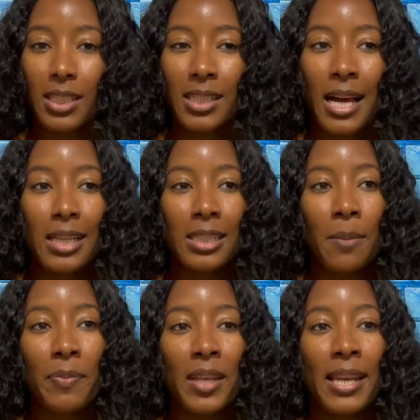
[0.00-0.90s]
Is not
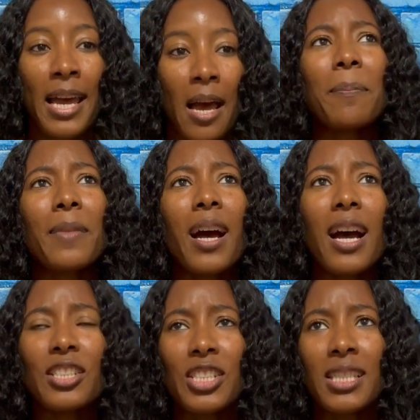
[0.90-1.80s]
something that I'm
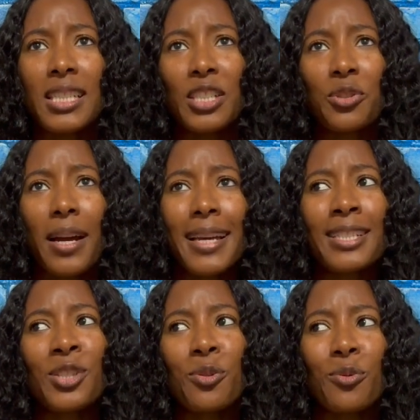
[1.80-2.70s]
consciously trying
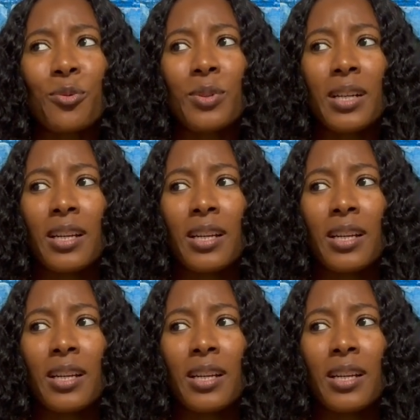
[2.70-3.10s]
to